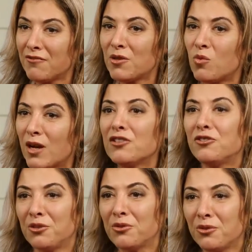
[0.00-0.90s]
even one
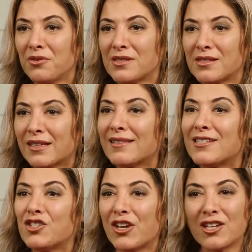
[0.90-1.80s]
tooth
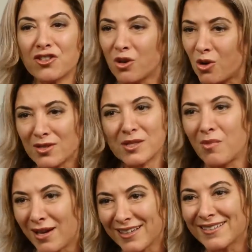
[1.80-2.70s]
can change the whole
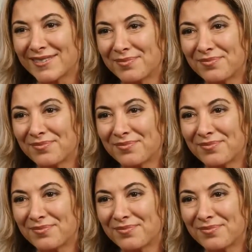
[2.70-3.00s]
smile.